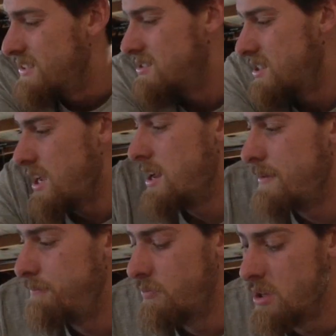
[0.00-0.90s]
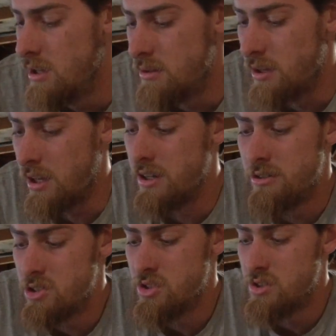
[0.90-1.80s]
This time, the
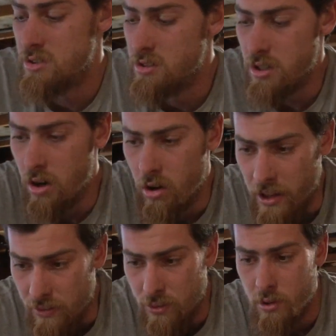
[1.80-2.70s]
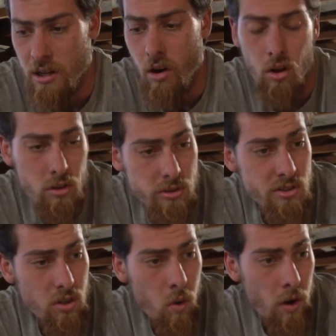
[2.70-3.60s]
cutters are like
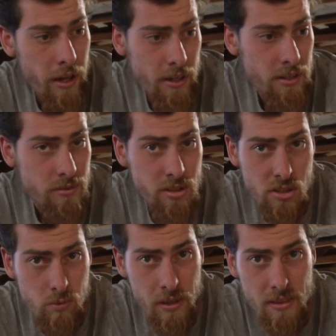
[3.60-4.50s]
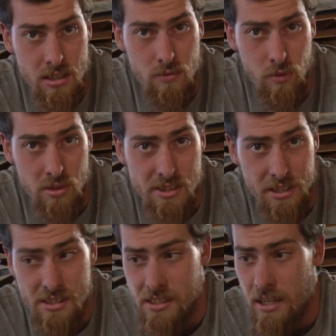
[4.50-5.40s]
$30, or I could just rent this for
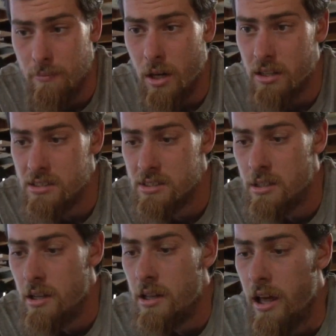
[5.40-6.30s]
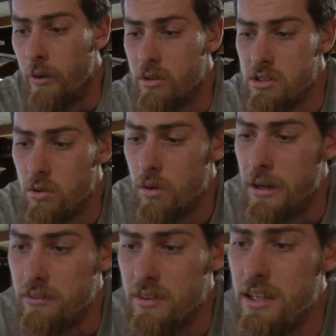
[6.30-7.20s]
16 bucks. And what's cool
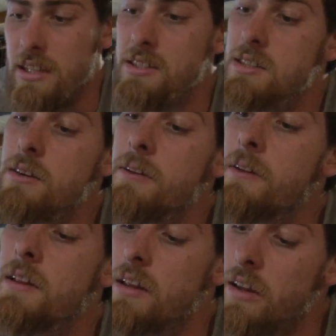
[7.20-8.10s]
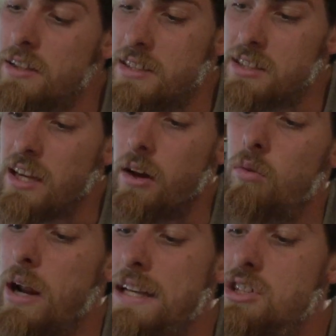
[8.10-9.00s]
about this is it's like a
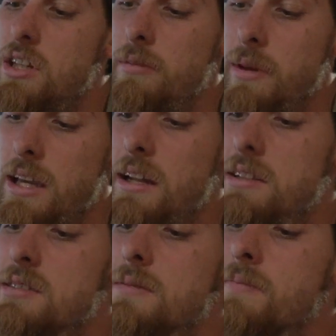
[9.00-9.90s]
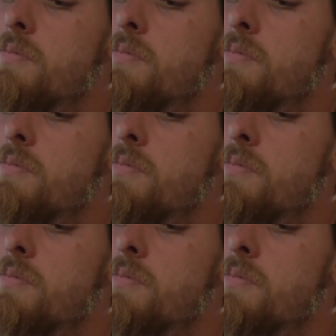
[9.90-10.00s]
ratcheting mechanism,